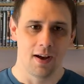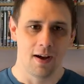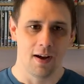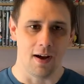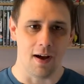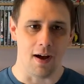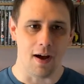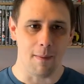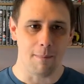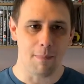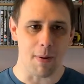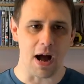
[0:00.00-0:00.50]

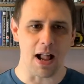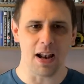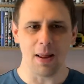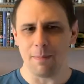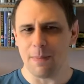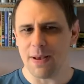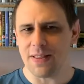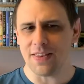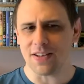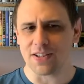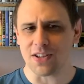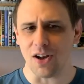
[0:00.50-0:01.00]
But I'll
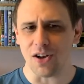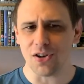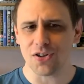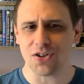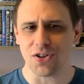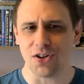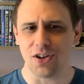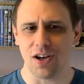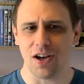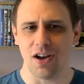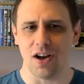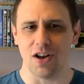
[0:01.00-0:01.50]
admit there's
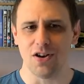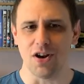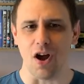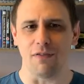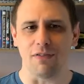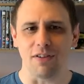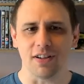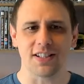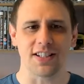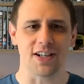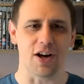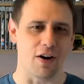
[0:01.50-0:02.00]
also a
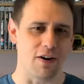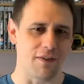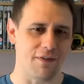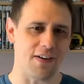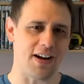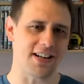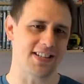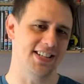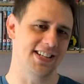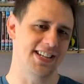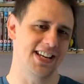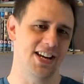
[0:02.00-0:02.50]
novelty or a
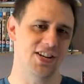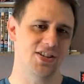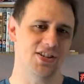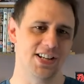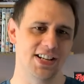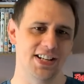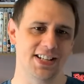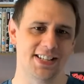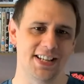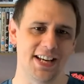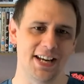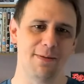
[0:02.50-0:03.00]
fascination
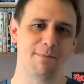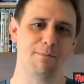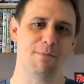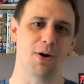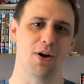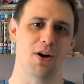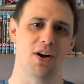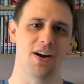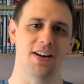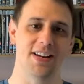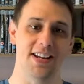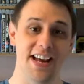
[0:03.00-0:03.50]
in seeing
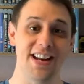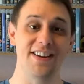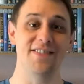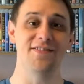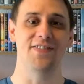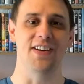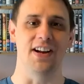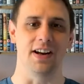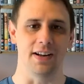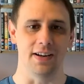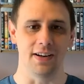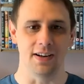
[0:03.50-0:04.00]
Burton in
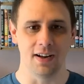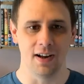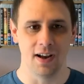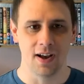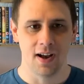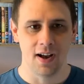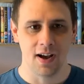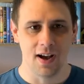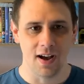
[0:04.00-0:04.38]
Villain,